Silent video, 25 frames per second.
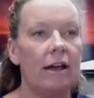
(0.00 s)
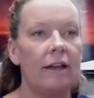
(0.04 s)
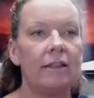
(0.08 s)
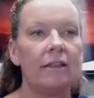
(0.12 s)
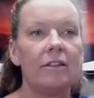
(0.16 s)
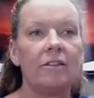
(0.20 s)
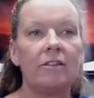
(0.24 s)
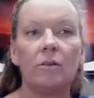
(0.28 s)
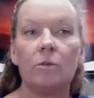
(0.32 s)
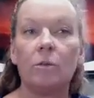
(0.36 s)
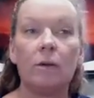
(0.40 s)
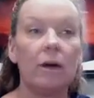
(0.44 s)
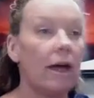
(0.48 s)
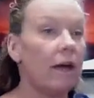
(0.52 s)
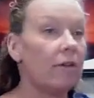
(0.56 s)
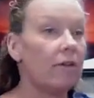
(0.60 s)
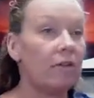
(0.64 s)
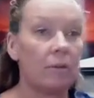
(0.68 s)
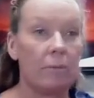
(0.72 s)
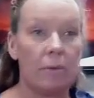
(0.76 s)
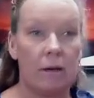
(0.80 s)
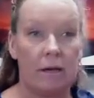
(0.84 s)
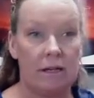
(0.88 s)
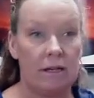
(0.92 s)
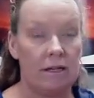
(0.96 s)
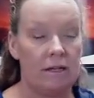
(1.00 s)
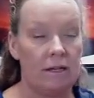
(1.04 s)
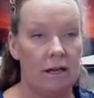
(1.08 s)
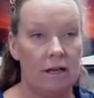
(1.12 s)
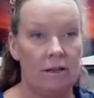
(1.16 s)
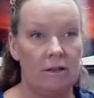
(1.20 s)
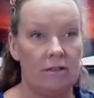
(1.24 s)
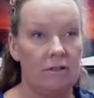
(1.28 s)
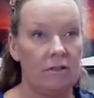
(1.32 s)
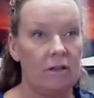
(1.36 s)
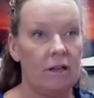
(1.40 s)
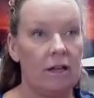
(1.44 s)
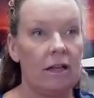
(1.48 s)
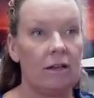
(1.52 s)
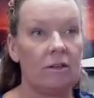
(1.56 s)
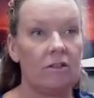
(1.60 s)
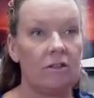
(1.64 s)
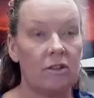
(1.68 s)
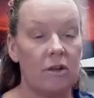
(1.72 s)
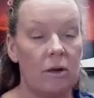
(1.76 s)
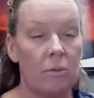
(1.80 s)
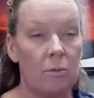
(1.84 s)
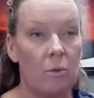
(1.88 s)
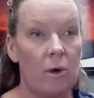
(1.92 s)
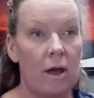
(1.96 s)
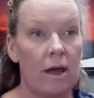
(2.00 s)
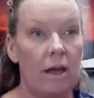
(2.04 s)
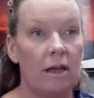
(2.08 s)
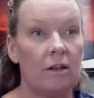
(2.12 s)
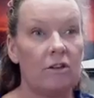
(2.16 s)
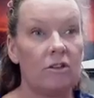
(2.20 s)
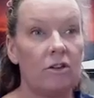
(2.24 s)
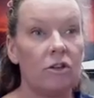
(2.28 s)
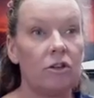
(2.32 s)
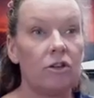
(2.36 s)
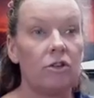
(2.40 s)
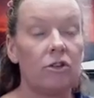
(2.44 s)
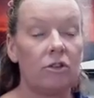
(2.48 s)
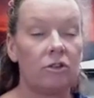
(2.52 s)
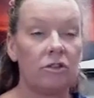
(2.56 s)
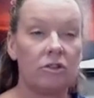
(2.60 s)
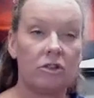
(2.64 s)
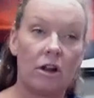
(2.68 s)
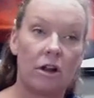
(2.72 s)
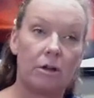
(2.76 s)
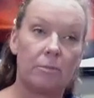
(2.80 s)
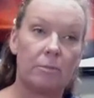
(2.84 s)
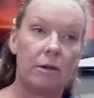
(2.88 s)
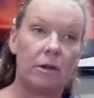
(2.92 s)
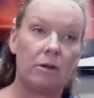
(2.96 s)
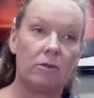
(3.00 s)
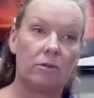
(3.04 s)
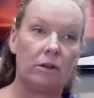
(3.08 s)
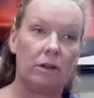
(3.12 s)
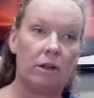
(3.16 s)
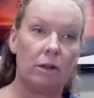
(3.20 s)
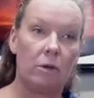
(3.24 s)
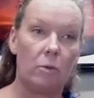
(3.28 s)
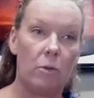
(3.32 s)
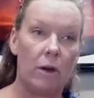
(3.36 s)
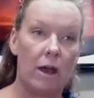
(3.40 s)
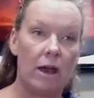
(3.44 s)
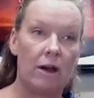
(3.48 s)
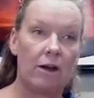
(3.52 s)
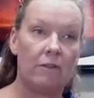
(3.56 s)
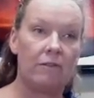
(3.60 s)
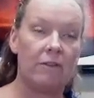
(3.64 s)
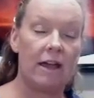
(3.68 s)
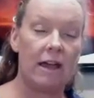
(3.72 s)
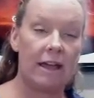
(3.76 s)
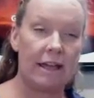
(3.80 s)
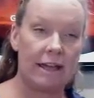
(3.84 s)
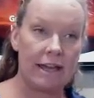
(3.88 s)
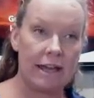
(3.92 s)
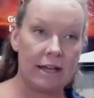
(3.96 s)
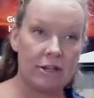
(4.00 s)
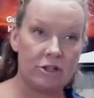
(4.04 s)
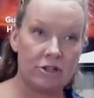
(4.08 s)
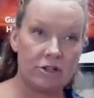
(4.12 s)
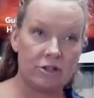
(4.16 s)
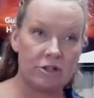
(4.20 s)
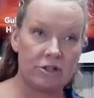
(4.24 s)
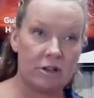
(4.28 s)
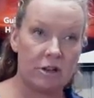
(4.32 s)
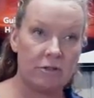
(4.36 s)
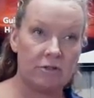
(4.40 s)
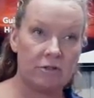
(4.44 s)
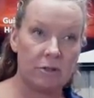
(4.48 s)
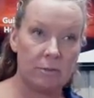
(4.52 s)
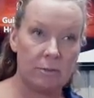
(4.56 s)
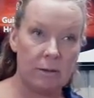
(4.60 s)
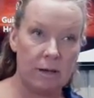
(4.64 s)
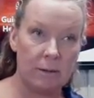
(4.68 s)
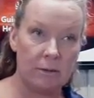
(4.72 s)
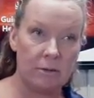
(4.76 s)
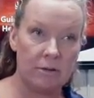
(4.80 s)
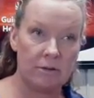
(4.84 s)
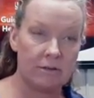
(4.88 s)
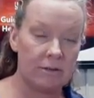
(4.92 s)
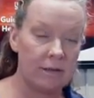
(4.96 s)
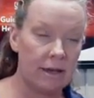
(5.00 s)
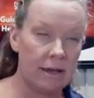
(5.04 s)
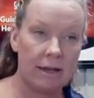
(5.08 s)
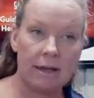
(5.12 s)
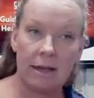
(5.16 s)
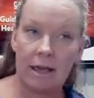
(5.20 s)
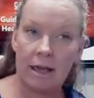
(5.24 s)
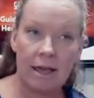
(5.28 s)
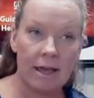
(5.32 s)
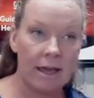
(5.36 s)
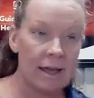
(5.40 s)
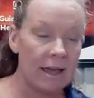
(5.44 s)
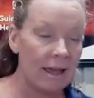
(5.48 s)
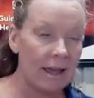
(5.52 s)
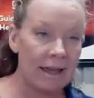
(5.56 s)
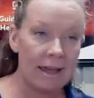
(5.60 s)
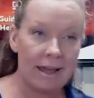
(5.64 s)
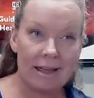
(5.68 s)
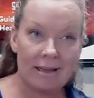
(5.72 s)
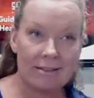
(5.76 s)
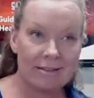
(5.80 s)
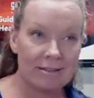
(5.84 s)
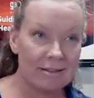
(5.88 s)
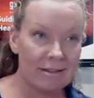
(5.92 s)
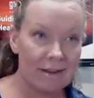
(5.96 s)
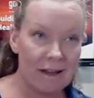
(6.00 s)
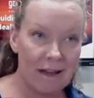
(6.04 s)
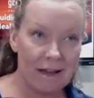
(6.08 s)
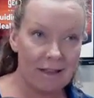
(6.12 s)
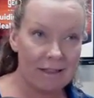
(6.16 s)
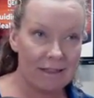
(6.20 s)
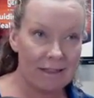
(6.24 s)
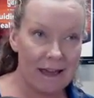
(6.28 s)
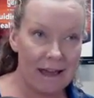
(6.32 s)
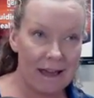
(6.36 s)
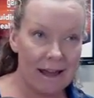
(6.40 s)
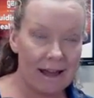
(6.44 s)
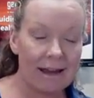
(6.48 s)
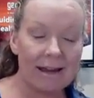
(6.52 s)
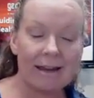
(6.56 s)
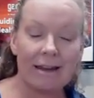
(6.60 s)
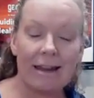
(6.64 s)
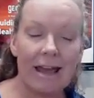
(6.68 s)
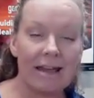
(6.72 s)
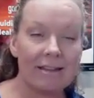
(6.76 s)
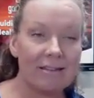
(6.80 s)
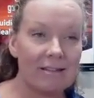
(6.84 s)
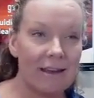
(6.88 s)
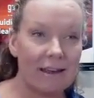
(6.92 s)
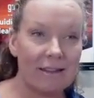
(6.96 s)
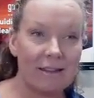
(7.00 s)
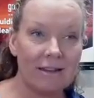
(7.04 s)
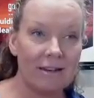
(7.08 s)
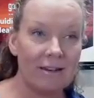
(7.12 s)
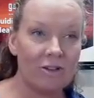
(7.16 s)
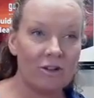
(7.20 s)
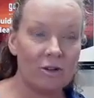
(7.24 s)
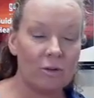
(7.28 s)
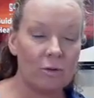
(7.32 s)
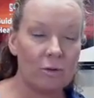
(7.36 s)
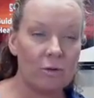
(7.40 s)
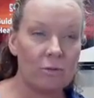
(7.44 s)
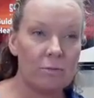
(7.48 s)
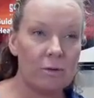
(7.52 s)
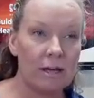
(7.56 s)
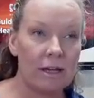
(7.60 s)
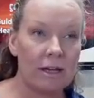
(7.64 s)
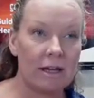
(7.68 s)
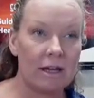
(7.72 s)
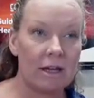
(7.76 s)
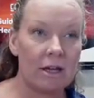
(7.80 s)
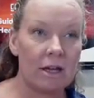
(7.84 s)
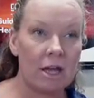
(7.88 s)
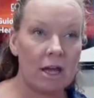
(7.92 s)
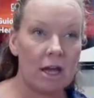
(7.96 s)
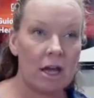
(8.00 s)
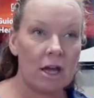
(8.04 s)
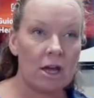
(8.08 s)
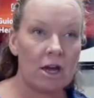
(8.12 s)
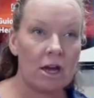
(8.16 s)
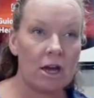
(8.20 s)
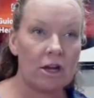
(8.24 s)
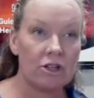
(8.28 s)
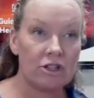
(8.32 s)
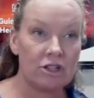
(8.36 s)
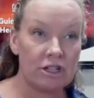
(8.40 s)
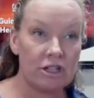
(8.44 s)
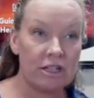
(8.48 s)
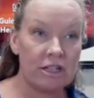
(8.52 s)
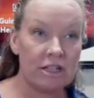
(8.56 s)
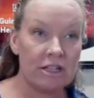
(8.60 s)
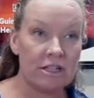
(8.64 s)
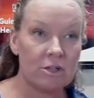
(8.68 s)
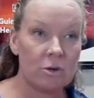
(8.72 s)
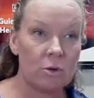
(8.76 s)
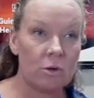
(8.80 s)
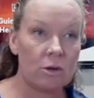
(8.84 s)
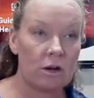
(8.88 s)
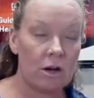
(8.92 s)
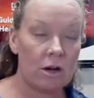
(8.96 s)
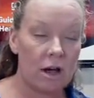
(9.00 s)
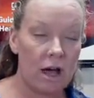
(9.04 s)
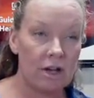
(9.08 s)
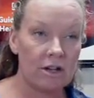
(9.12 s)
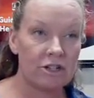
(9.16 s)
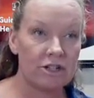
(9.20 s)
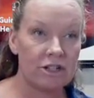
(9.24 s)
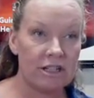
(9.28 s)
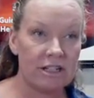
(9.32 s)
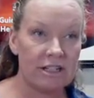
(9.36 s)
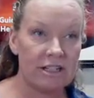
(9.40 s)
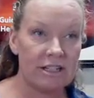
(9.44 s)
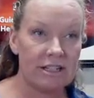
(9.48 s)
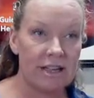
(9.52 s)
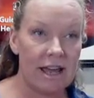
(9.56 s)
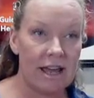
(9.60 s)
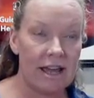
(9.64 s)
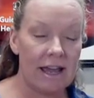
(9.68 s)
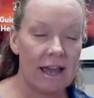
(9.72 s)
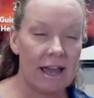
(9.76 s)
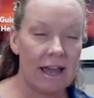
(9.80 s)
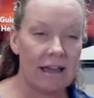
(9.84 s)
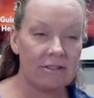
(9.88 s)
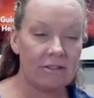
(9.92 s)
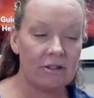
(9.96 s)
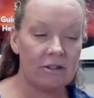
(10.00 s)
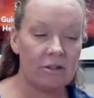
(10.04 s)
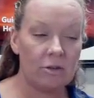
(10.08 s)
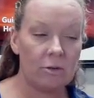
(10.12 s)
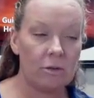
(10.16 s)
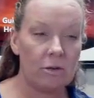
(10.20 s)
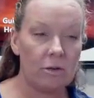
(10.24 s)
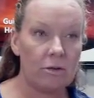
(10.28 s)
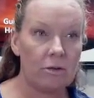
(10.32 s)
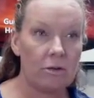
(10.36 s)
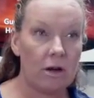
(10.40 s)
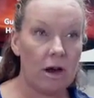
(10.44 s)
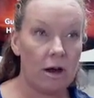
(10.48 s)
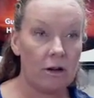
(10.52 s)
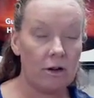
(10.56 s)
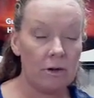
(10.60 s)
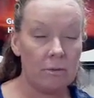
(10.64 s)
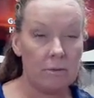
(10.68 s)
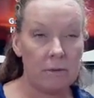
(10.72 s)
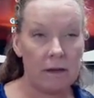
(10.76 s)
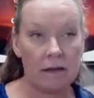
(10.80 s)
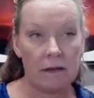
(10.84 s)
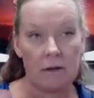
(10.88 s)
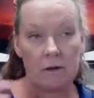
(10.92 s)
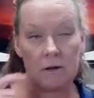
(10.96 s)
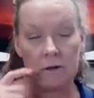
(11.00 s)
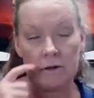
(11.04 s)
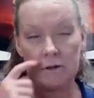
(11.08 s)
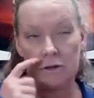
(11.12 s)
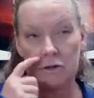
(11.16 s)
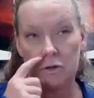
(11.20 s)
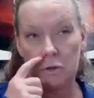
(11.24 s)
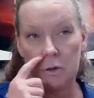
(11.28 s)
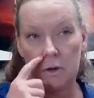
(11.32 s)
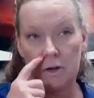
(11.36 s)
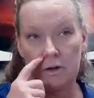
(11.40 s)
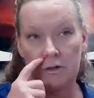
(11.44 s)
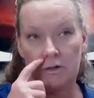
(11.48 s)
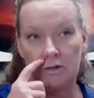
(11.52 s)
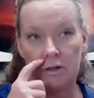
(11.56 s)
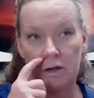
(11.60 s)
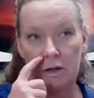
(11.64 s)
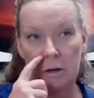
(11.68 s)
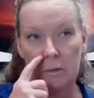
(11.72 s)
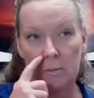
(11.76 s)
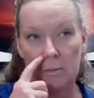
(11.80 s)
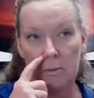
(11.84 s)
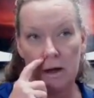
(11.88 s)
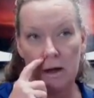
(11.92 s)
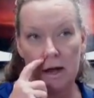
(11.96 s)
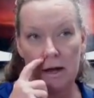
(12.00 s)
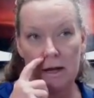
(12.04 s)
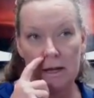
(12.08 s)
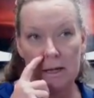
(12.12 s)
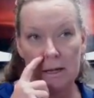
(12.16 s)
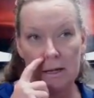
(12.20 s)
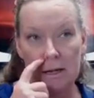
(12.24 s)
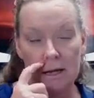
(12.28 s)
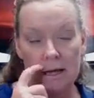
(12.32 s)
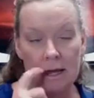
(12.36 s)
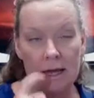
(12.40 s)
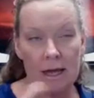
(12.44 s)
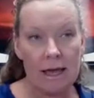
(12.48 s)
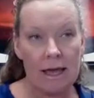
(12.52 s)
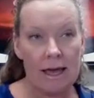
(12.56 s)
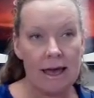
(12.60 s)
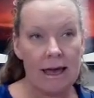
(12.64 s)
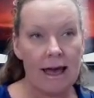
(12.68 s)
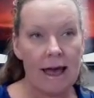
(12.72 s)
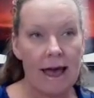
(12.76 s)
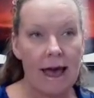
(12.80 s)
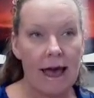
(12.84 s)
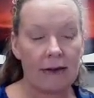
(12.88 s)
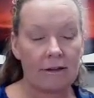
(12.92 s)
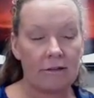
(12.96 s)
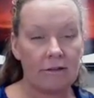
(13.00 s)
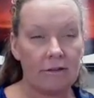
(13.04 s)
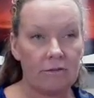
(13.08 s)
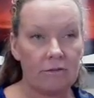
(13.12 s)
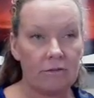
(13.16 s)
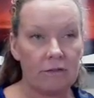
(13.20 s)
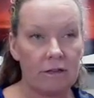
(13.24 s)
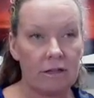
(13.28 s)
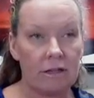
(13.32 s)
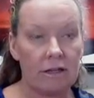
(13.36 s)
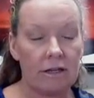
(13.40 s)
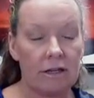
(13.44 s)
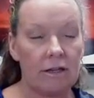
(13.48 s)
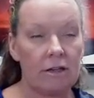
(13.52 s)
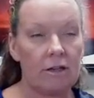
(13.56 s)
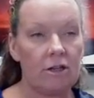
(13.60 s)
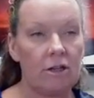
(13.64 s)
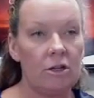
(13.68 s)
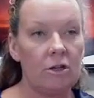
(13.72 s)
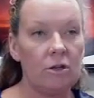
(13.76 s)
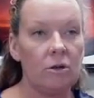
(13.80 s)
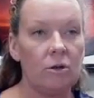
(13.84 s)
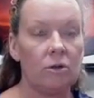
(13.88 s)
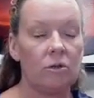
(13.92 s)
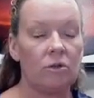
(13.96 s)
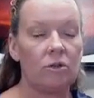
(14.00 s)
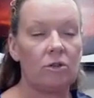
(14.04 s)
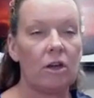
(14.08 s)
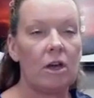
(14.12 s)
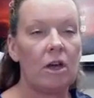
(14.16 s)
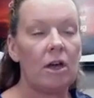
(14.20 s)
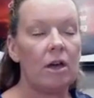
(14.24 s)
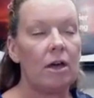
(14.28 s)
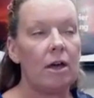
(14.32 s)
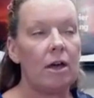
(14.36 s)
And this is what everybody does in some way until you start being really aware of it and catch yourself to be able to say, it's not that. And it has nothing to do with being a cheat or not cheat day. It has to do with, are you making a good choice that your body actively can use?